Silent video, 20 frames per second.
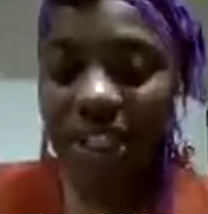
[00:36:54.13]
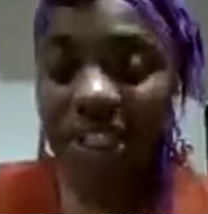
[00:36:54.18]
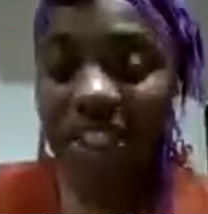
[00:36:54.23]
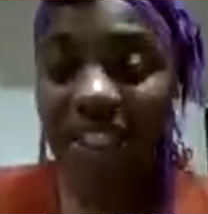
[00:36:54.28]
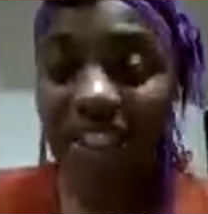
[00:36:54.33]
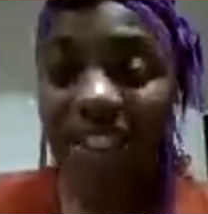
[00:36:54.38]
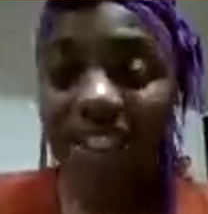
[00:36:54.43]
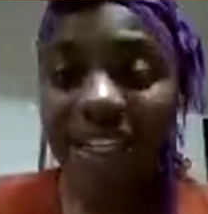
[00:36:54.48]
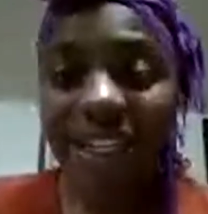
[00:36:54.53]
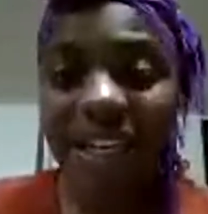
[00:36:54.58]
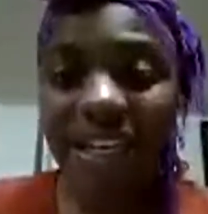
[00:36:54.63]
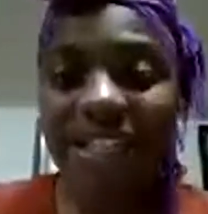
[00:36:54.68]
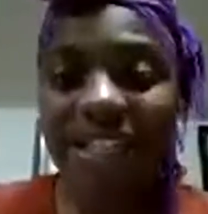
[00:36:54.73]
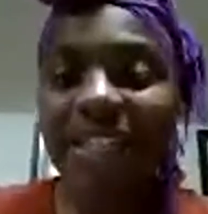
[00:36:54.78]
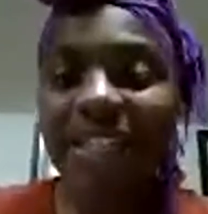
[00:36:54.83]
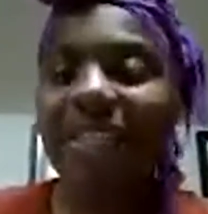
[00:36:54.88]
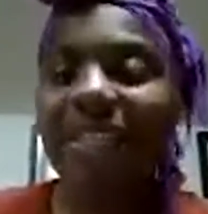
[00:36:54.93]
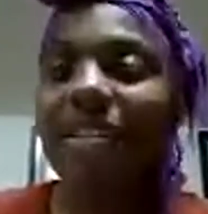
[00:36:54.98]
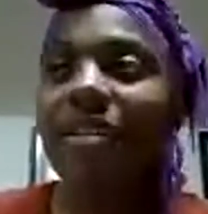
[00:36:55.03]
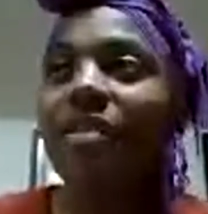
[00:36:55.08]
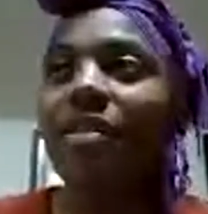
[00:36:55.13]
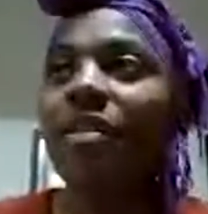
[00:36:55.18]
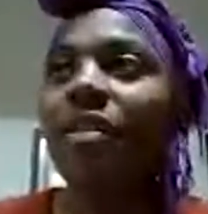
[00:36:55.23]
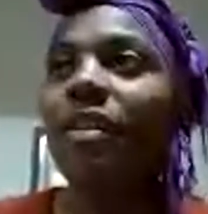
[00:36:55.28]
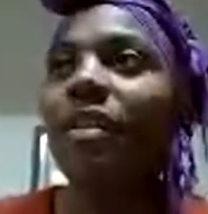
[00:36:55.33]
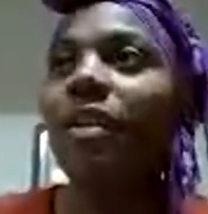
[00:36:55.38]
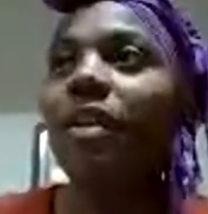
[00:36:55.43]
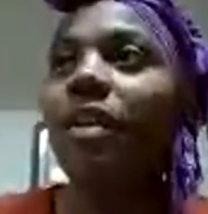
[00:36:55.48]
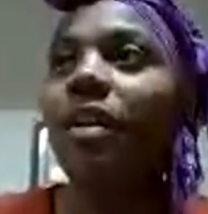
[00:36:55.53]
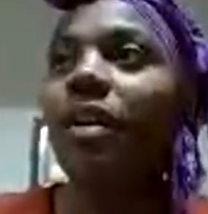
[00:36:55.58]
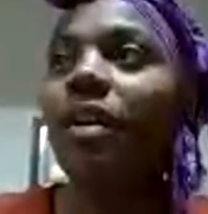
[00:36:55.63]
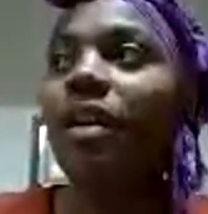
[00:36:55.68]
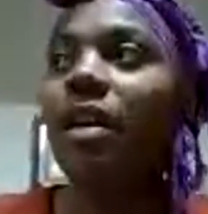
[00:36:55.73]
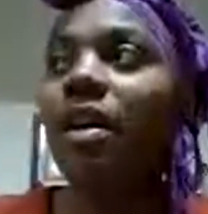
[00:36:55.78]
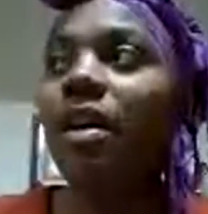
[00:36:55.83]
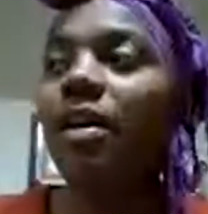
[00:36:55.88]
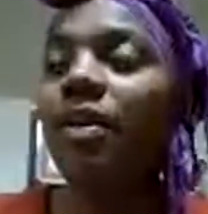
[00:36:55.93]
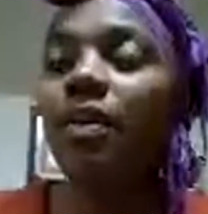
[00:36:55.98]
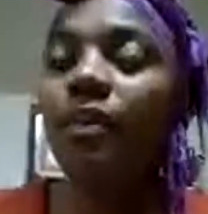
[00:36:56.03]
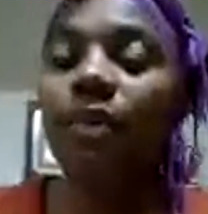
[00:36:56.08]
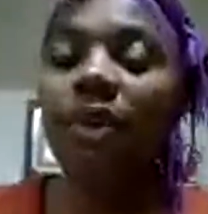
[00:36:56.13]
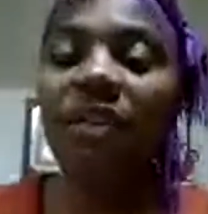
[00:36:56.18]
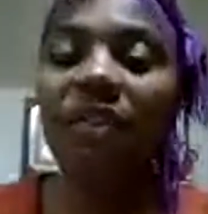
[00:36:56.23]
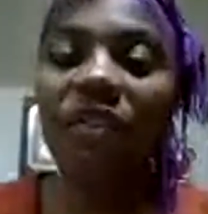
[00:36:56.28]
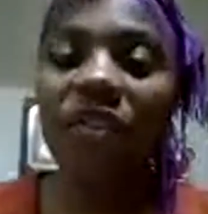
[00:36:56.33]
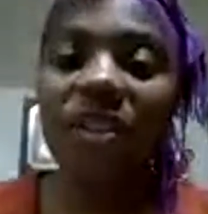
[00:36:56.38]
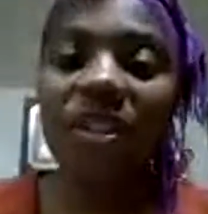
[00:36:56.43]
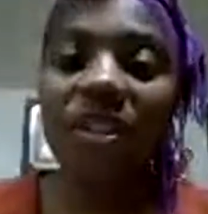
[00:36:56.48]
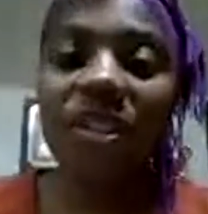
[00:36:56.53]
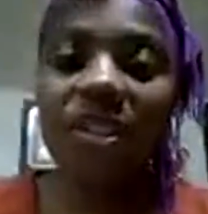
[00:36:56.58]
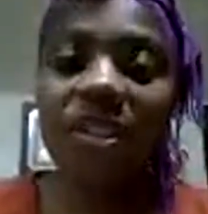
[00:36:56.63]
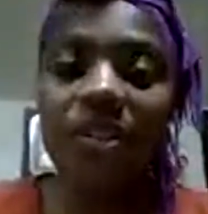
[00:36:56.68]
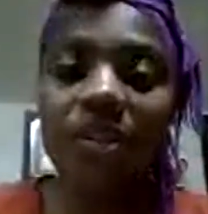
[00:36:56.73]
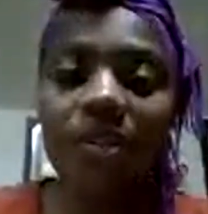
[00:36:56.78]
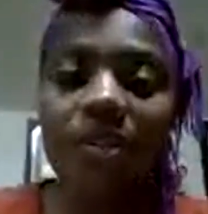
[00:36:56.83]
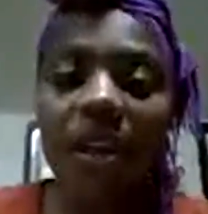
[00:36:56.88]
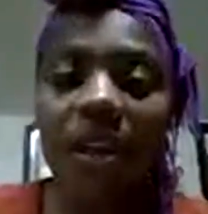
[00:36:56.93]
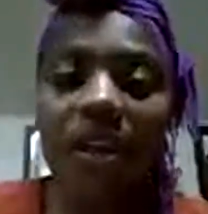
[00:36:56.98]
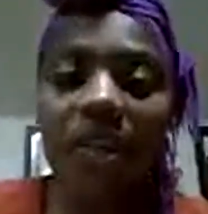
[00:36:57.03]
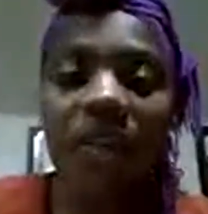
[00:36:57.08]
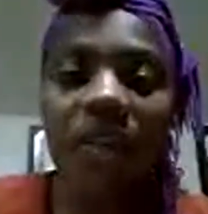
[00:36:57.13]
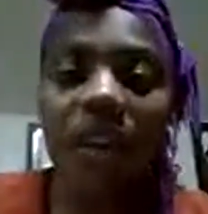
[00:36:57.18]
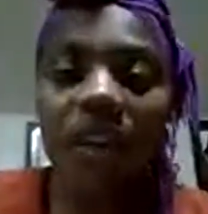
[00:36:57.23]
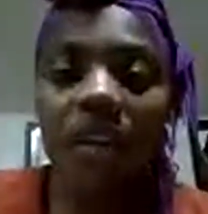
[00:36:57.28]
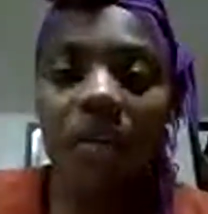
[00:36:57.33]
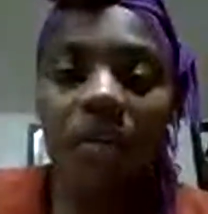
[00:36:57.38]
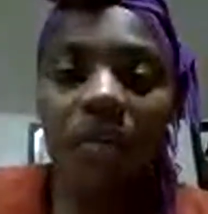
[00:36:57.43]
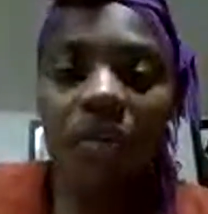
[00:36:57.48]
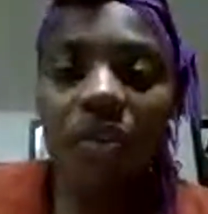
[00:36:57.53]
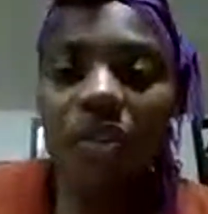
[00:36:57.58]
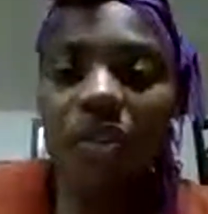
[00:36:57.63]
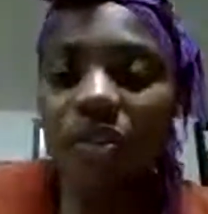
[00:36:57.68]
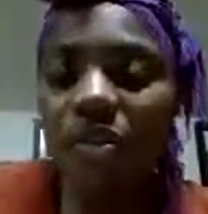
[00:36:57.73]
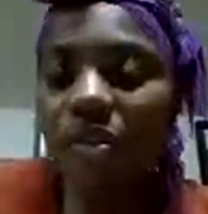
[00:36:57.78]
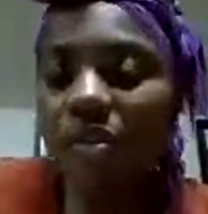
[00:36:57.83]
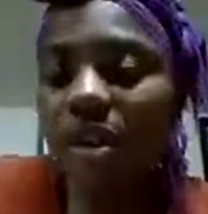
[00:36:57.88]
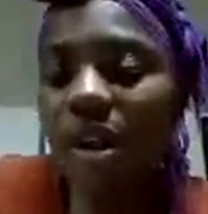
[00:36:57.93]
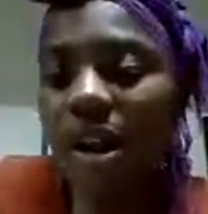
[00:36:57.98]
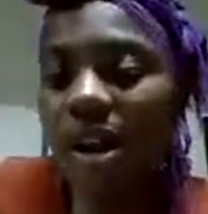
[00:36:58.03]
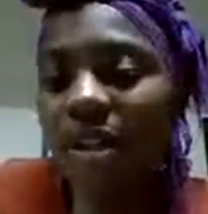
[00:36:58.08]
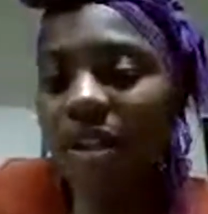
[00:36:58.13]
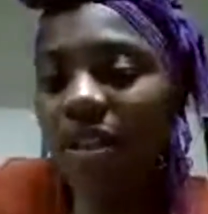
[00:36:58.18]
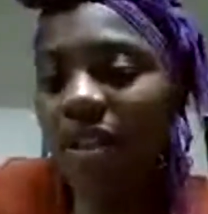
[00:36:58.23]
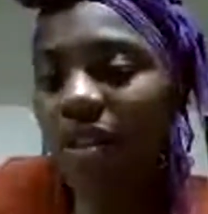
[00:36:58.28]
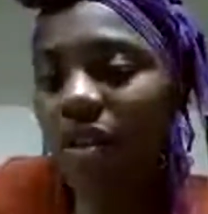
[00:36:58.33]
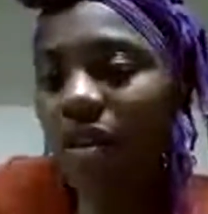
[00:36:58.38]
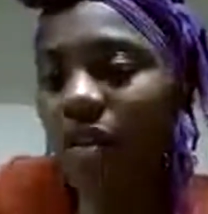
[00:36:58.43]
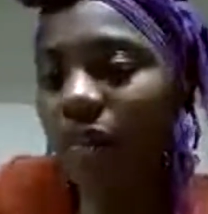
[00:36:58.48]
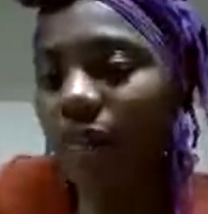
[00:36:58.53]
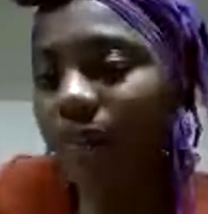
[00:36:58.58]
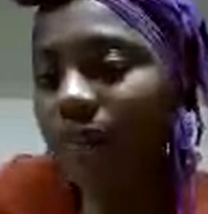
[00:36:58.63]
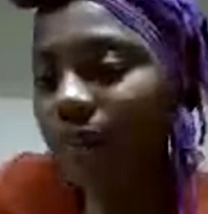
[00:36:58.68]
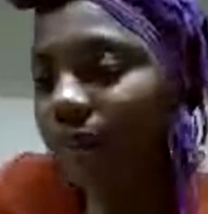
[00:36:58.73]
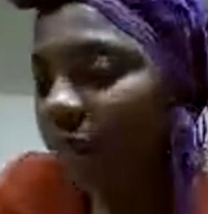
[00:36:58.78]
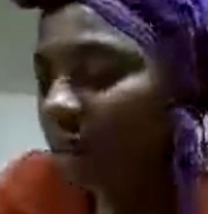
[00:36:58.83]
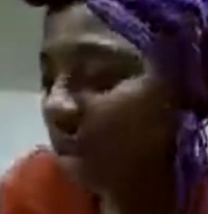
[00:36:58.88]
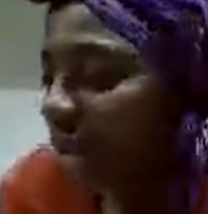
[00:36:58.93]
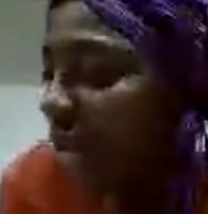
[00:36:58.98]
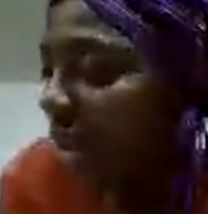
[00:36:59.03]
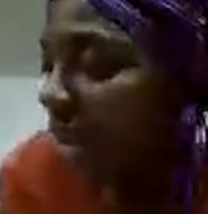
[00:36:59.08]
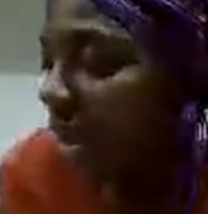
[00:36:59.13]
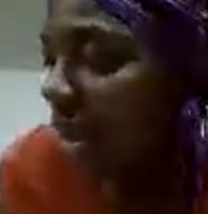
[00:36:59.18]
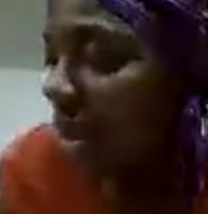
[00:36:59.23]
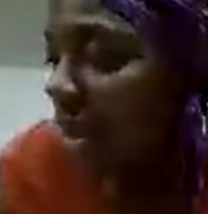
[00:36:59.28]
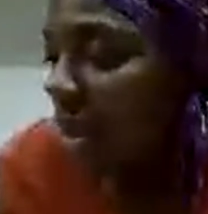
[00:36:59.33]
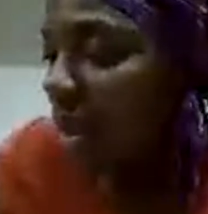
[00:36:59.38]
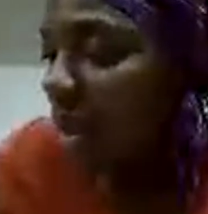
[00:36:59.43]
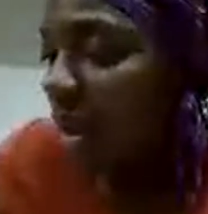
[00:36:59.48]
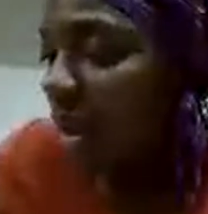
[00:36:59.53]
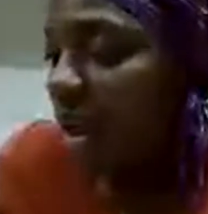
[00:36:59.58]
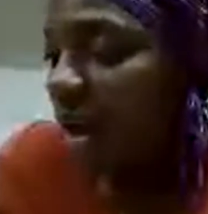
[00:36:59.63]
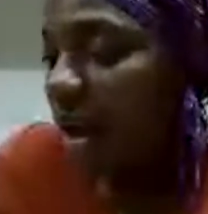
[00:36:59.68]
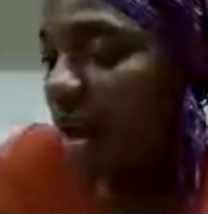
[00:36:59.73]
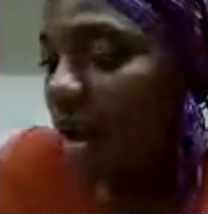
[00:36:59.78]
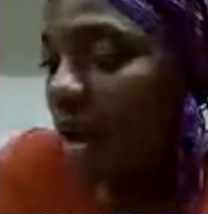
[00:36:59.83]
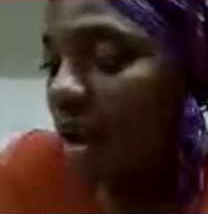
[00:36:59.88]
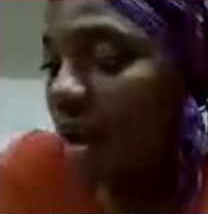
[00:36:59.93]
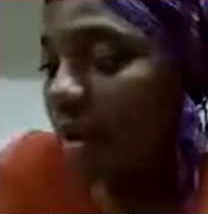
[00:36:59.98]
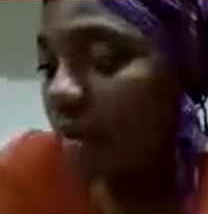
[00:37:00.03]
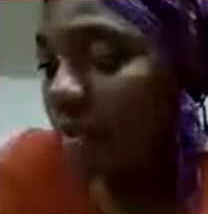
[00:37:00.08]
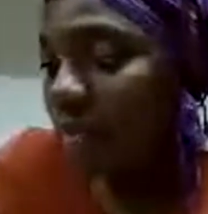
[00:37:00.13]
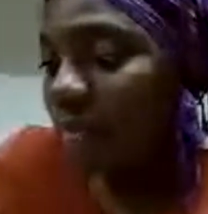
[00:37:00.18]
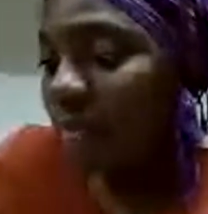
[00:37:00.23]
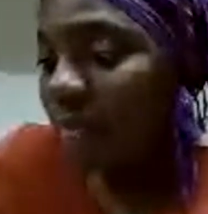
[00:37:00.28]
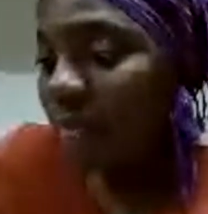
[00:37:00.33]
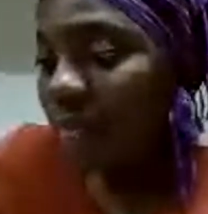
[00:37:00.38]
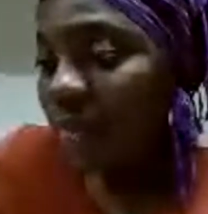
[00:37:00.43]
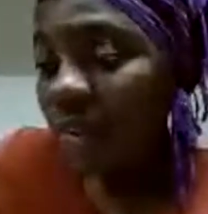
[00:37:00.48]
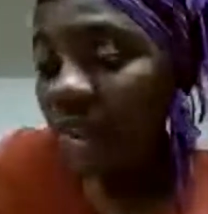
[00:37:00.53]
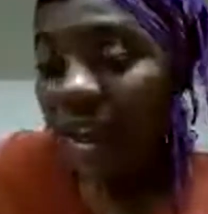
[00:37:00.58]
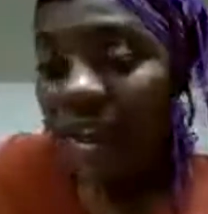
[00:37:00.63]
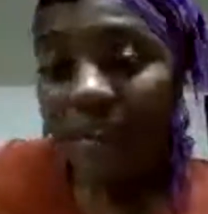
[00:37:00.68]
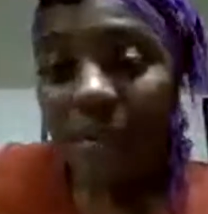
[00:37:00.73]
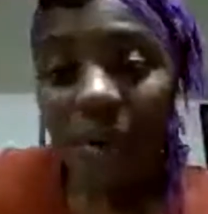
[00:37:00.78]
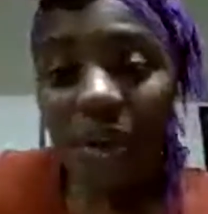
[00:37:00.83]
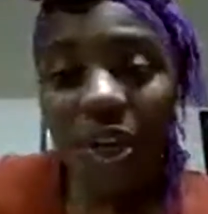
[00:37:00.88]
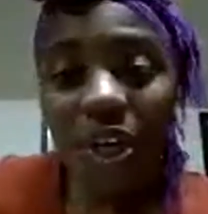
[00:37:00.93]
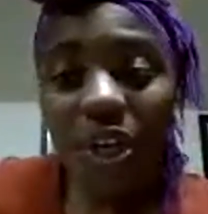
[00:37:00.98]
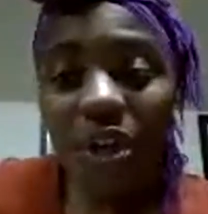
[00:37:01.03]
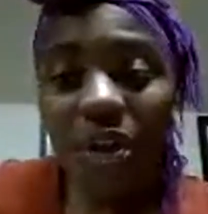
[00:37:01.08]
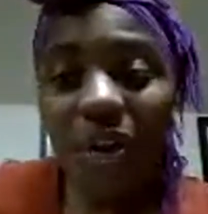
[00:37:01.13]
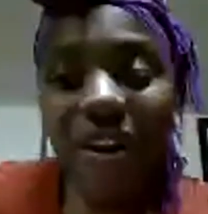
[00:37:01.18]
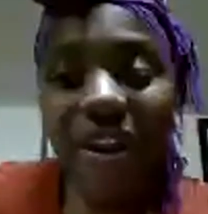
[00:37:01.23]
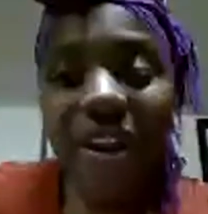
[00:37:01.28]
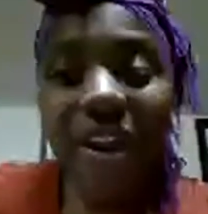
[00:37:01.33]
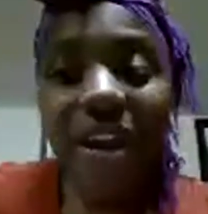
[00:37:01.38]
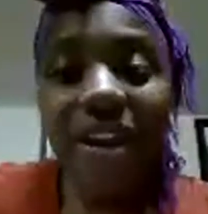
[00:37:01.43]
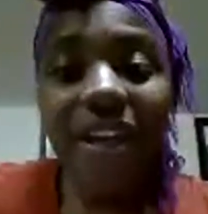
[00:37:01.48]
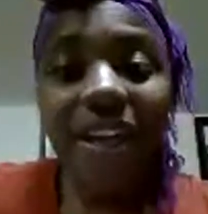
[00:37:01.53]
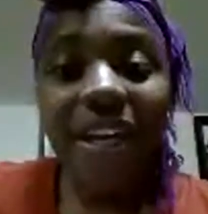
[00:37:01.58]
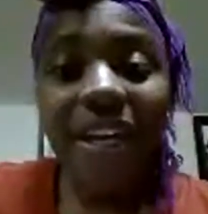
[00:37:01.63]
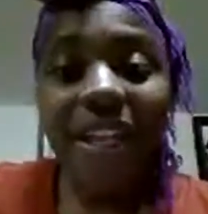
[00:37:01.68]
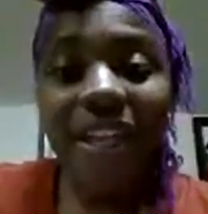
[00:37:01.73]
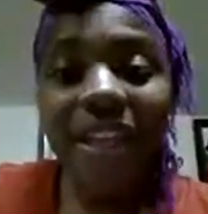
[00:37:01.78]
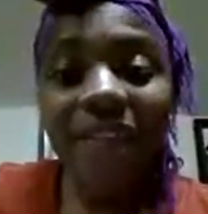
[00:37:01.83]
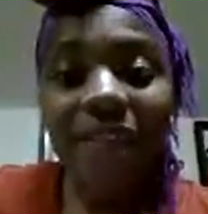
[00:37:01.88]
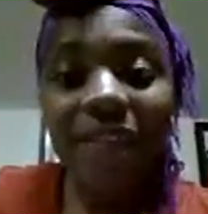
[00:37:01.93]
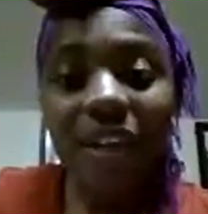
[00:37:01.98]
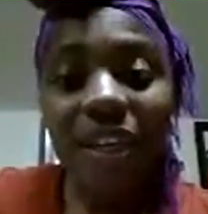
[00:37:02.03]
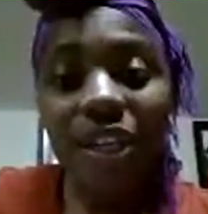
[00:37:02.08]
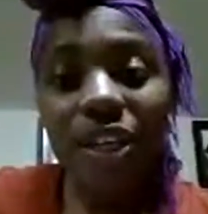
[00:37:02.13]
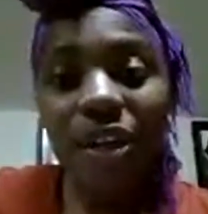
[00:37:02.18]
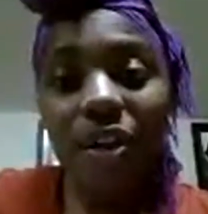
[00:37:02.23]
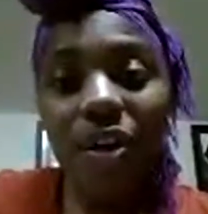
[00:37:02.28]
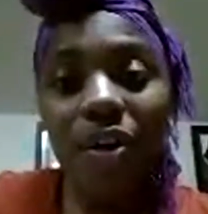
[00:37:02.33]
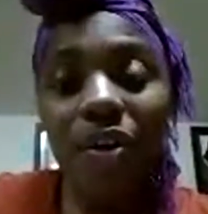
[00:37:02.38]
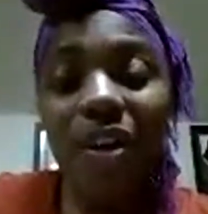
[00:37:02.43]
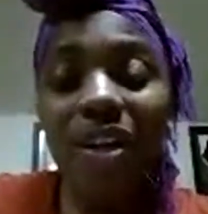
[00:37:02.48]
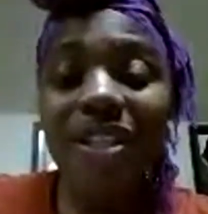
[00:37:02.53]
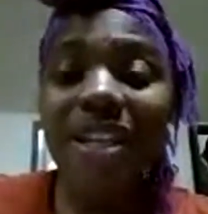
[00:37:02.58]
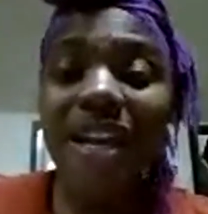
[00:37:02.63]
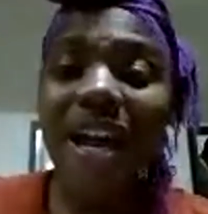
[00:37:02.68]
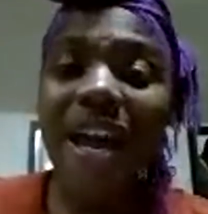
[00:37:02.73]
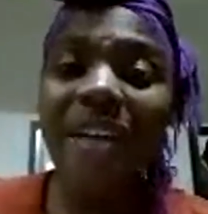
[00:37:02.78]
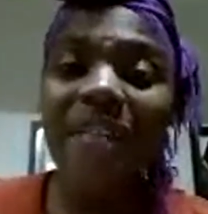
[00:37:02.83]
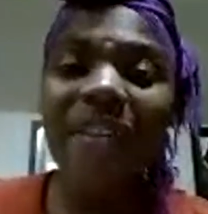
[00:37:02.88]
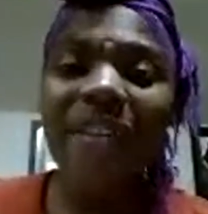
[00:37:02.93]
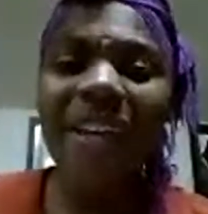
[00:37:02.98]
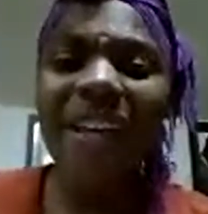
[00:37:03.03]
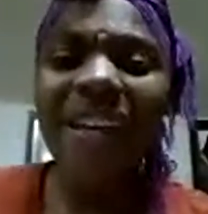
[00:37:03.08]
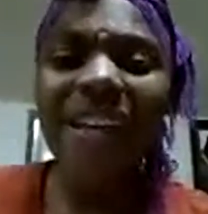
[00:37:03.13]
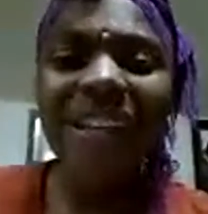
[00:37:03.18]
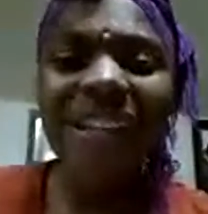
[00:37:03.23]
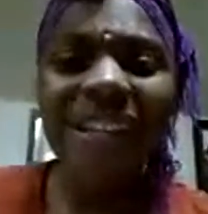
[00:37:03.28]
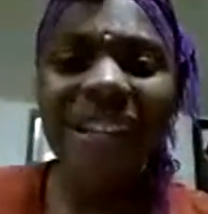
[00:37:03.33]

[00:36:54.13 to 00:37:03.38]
and the links and the references are made available to you guys. So I'm going to go ahead and end the video because I haven't eaten